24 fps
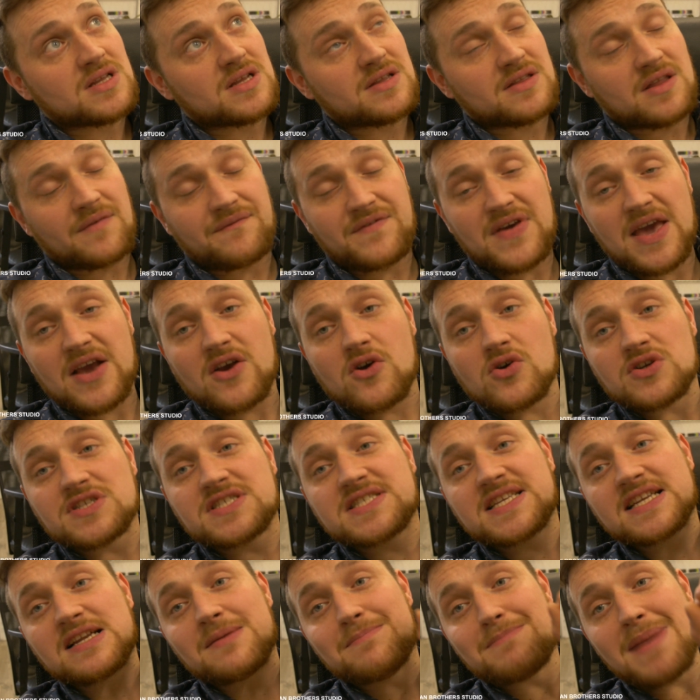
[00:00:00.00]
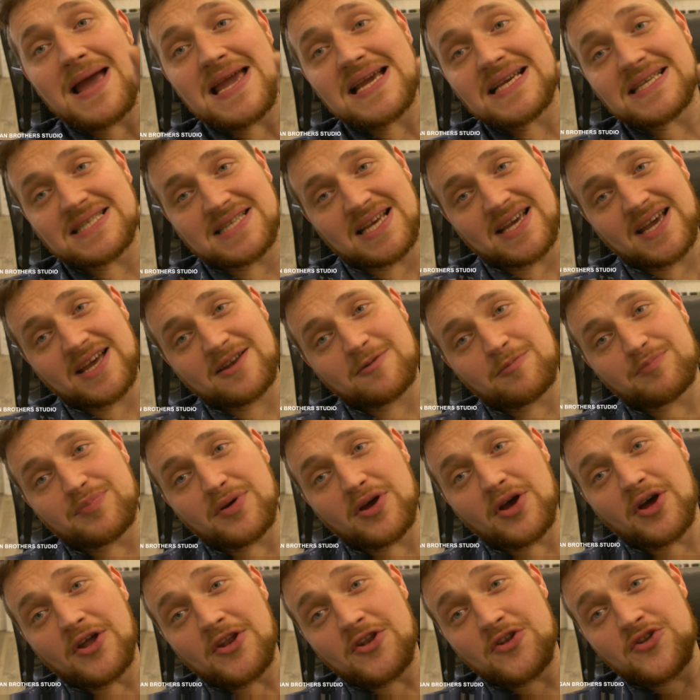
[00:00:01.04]
The vehicle's still amazing,
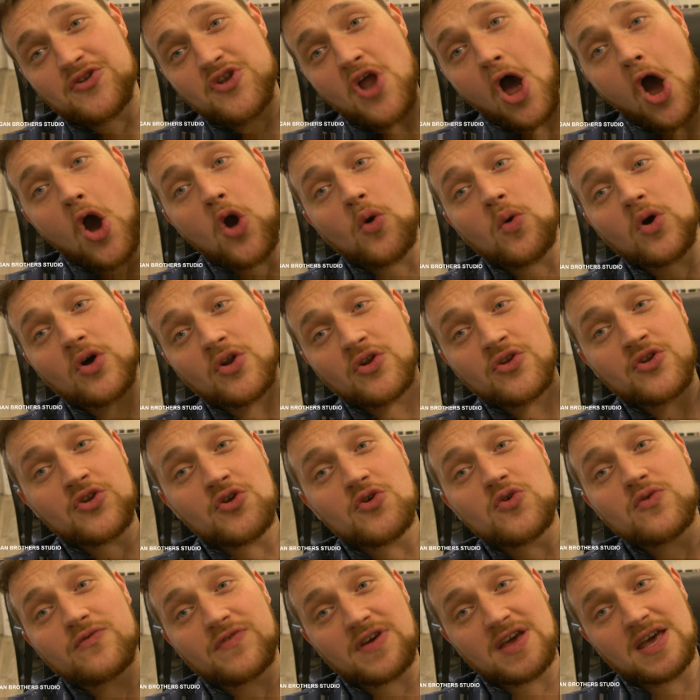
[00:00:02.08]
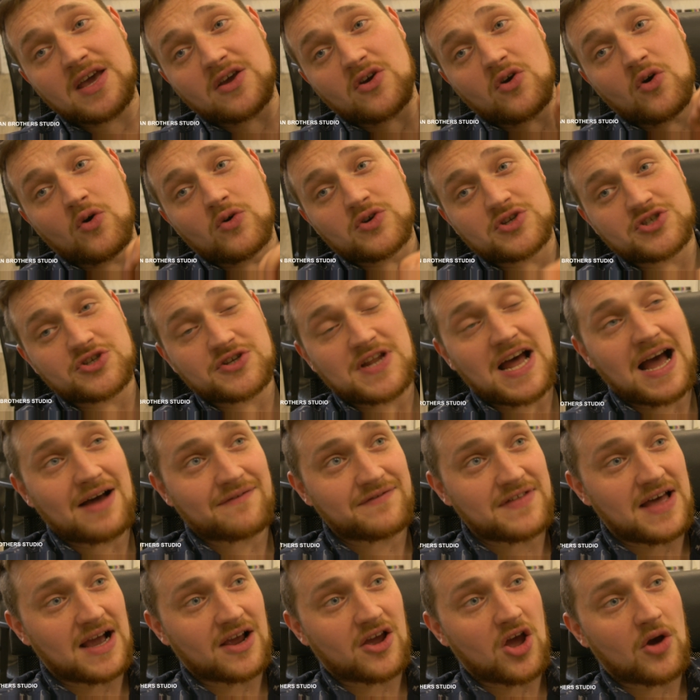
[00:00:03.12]
but no new vehicle should have
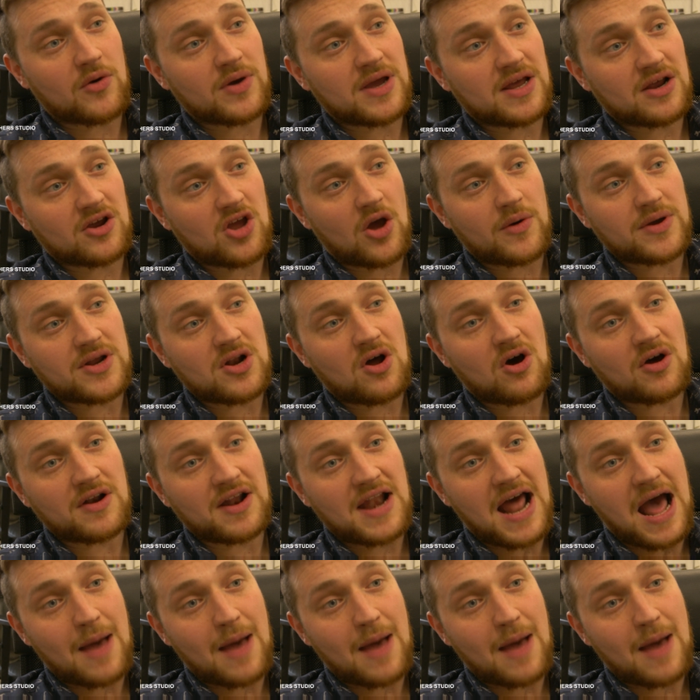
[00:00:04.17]
that going on and